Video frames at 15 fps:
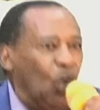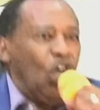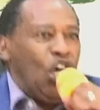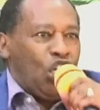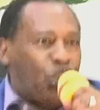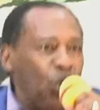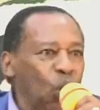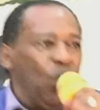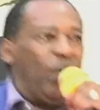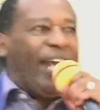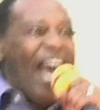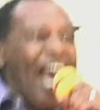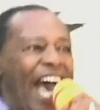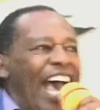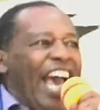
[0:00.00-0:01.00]

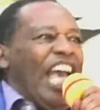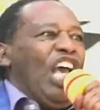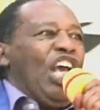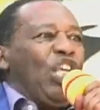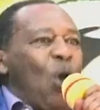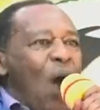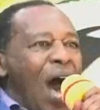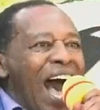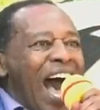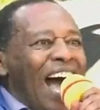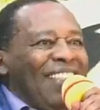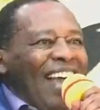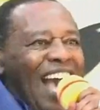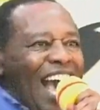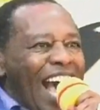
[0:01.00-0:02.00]
Today, you are at
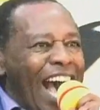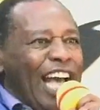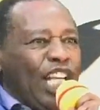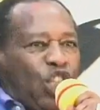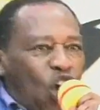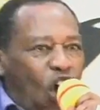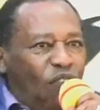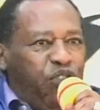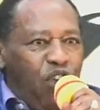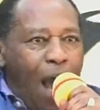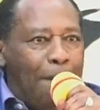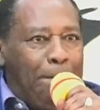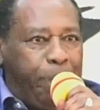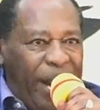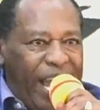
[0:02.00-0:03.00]
the edge of your
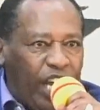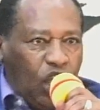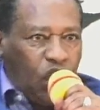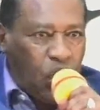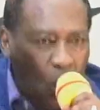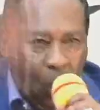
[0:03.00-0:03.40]
breakthrough.